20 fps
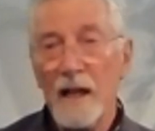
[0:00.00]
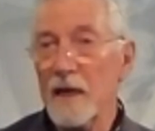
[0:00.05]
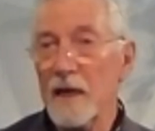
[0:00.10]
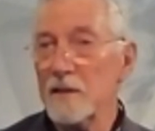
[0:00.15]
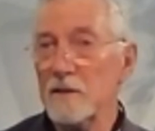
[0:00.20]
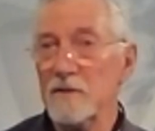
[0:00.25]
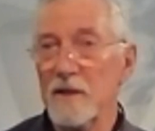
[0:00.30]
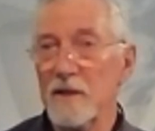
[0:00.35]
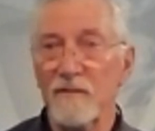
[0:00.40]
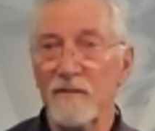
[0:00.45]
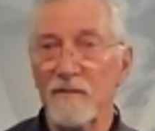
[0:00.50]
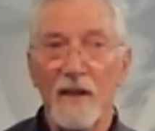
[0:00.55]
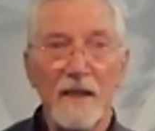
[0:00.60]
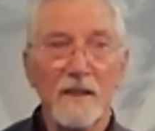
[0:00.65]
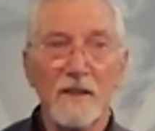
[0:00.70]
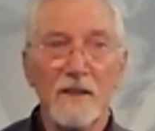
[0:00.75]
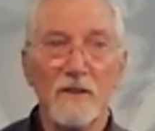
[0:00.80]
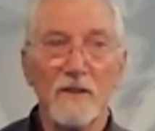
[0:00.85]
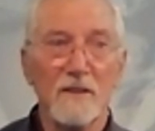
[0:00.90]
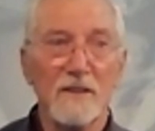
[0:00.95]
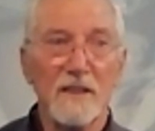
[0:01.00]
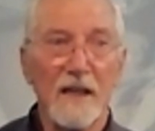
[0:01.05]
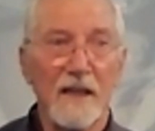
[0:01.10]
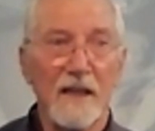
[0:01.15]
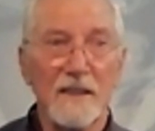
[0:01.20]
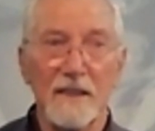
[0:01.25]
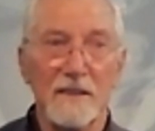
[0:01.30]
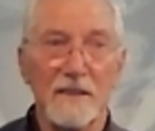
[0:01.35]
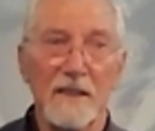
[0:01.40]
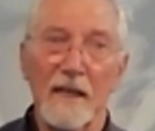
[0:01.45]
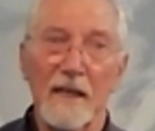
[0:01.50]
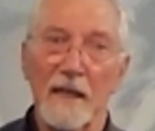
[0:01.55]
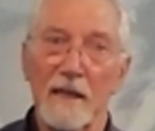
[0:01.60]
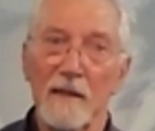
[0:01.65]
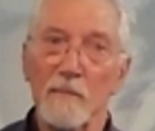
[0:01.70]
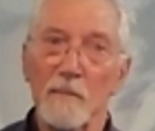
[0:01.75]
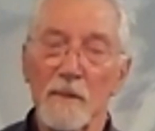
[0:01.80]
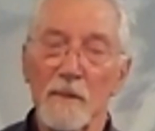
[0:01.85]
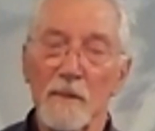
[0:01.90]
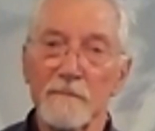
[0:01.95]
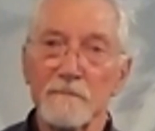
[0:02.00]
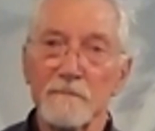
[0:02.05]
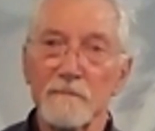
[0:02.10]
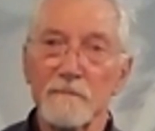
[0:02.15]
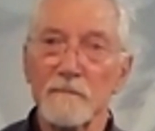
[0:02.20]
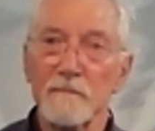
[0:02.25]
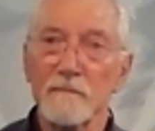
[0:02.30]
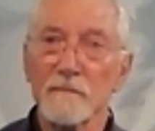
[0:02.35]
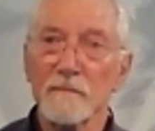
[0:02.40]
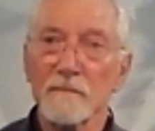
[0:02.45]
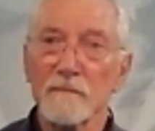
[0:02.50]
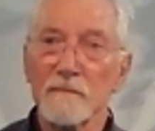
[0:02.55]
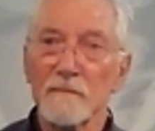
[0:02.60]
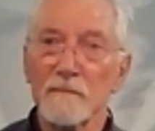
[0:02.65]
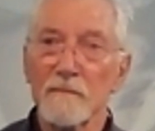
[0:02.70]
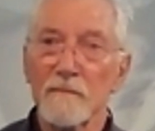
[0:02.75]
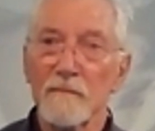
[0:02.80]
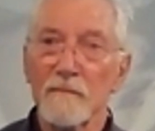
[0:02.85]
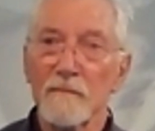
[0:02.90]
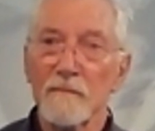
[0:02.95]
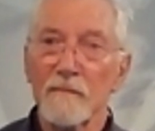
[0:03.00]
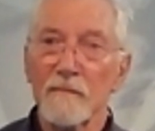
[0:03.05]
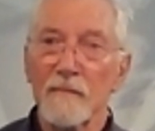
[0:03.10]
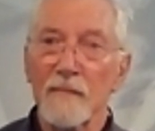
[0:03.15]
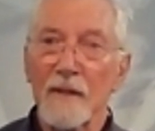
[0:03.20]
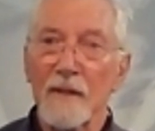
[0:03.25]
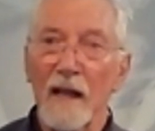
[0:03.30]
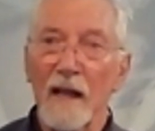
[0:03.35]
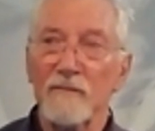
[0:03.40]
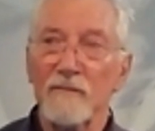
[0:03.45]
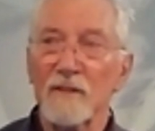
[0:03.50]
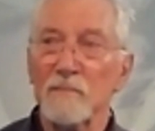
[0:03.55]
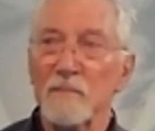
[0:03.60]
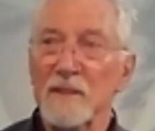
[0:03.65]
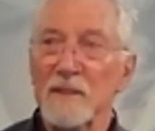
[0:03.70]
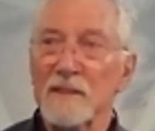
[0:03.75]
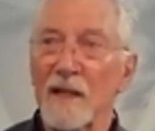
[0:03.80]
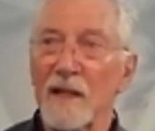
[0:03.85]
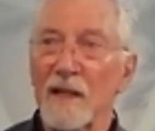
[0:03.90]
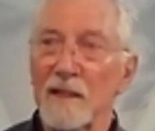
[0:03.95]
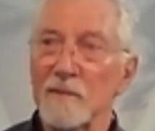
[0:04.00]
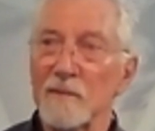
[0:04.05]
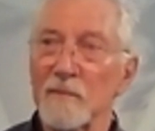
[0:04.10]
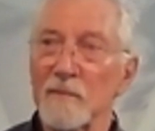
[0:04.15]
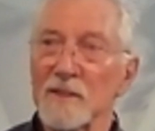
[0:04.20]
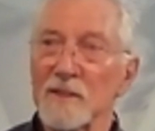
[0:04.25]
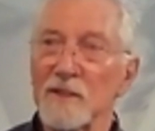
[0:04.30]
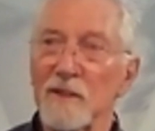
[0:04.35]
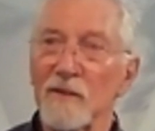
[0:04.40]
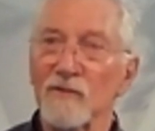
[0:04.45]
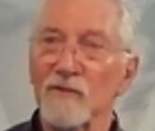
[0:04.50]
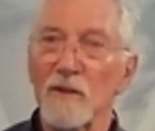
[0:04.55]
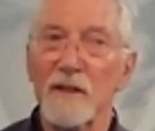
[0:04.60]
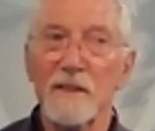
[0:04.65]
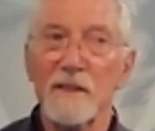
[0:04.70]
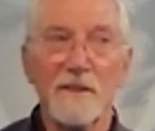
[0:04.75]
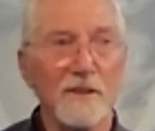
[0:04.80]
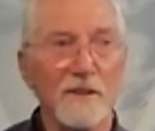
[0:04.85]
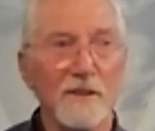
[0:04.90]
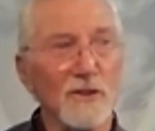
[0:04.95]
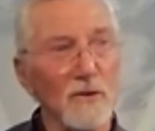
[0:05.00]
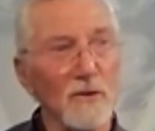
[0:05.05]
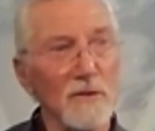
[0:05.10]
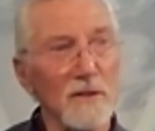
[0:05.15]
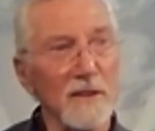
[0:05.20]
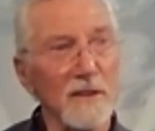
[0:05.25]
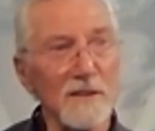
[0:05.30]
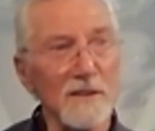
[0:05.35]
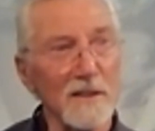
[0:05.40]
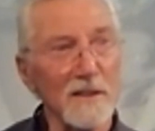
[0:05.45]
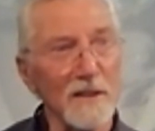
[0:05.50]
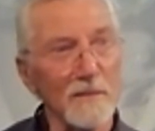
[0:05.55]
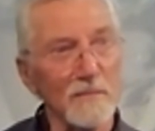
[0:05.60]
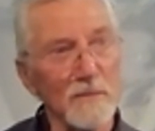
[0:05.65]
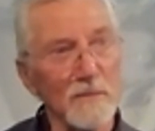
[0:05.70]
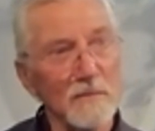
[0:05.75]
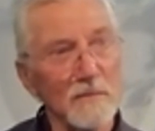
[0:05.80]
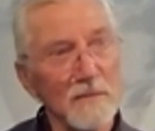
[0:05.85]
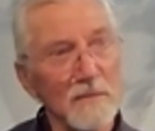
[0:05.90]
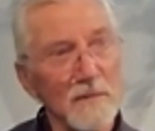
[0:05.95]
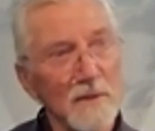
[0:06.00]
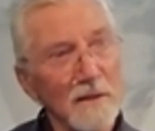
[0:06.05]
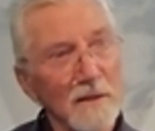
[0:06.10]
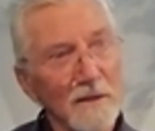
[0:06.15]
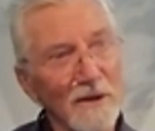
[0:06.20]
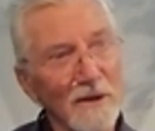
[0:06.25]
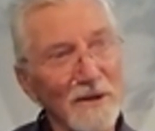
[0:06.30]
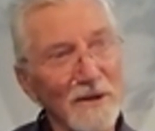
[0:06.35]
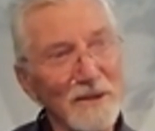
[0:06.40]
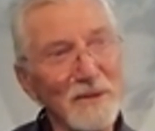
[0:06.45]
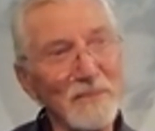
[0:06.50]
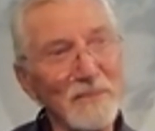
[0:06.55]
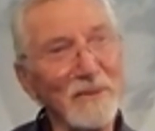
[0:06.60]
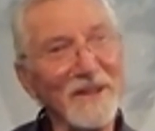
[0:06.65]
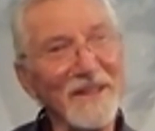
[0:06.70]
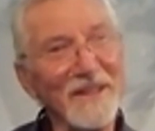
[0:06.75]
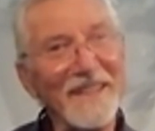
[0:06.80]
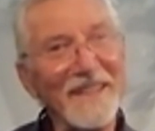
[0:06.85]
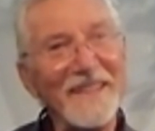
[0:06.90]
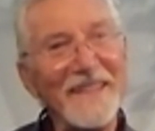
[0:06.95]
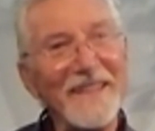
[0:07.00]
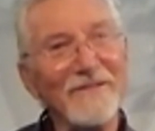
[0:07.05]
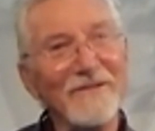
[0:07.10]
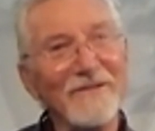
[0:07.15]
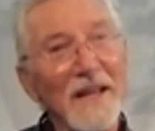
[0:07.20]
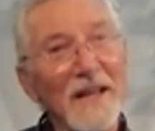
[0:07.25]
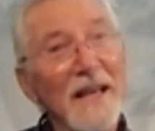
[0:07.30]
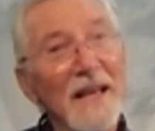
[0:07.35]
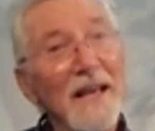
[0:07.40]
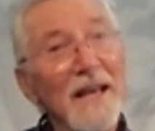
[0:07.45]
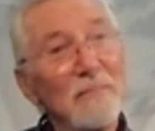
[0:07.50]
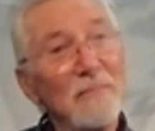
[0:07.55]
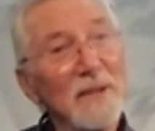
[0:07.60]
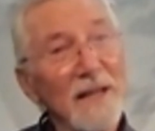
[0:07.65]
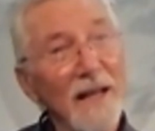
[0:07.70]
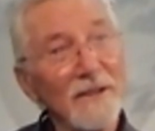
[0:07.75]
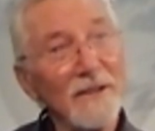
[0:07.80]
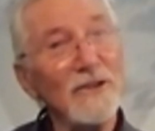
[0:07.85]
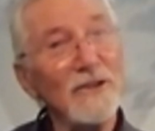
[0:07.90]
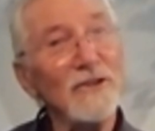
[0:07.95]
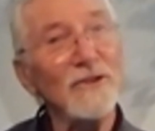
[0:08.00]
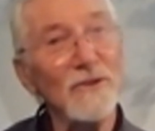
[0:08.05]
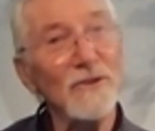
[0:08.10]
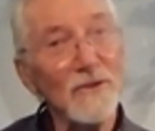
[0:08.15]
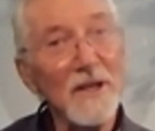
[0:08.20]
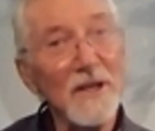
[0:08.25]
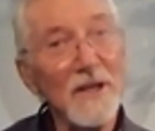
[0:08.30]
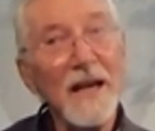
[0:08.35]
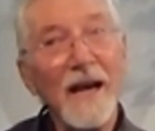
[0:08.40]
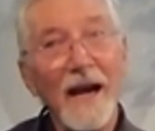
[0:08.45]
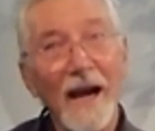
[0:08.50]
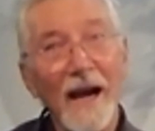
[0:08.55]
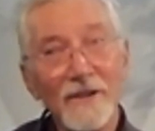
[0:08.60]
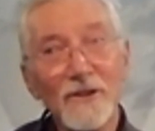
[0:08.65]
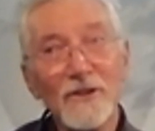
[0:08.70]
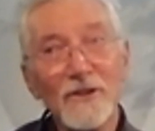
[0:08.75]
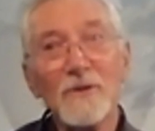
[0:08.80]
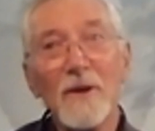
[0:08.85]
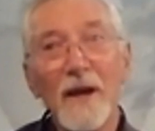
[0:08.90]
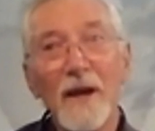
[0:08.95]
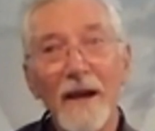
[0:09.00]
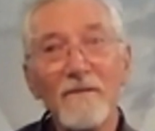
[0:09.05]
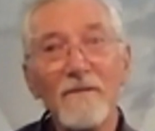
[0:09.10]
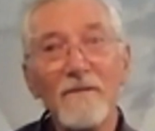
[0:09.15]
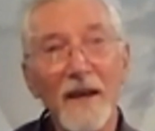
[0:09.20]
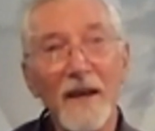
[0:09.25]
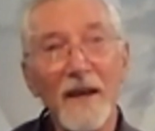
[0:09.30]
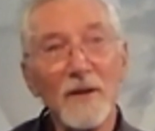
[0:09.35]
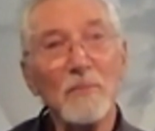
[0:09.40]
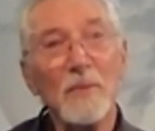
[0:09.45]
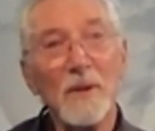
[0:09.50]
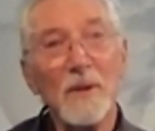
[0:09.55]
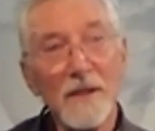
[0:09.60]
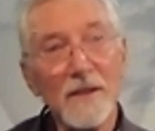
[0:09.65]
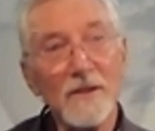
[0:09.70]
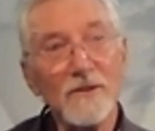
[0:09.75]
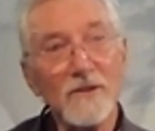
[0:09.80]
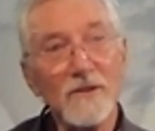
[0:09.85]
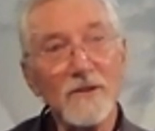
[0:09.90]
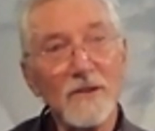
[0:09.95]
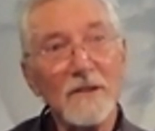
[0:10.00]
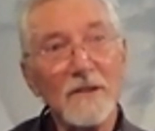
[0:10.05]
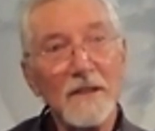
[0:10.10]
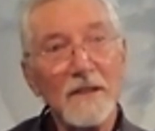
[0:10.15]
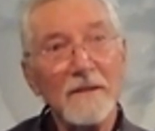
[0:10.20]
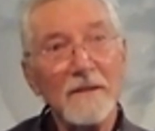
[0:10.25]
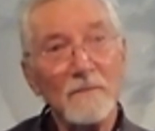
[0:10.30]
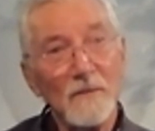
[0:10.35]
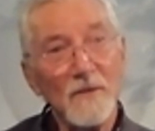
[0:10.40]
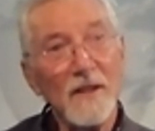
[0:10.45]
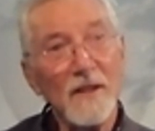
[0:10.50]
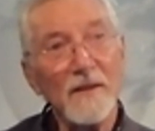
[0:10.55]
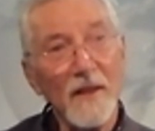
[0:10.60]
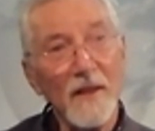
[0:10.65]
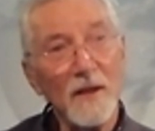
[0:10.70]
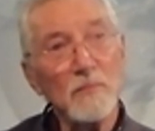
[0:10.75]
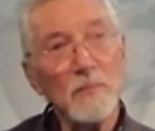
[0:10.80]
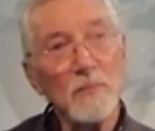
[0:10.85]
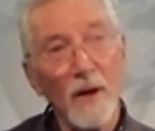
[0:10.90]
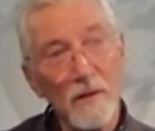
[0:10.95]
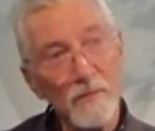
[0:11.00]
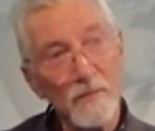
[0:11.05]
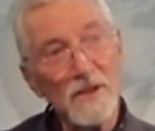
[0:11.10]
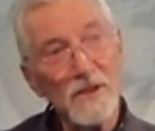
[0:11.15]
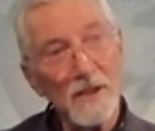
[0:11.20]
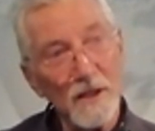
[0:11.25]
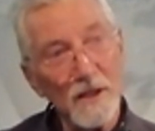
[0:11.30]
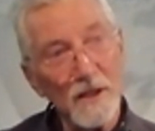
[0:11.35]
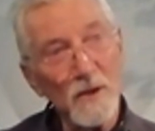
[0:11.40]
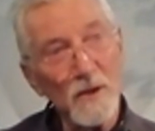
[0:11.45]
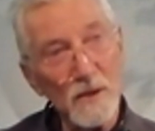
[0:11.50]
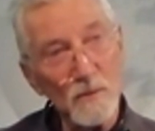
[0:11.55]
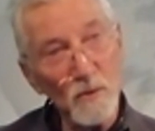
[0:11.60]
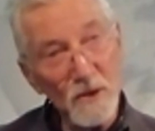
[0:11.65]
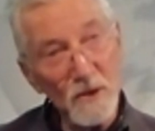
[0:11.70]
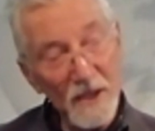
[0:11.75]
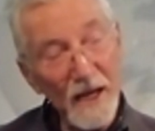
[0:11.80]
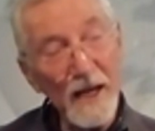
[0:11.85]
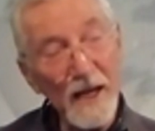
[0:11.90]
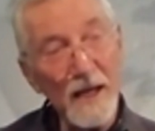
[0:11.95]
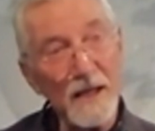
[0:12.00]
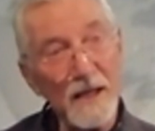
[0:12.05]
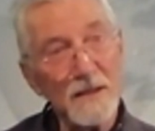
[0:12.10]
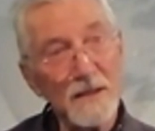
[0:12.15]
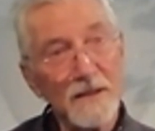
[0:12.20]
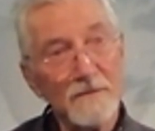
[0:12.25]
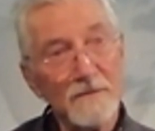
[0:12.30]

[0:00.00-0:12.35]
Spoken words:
I don't have anger that I can name. I haven't been telling myself crazy stories that I'm going to believe, but I do have that peace that they promise that we will get.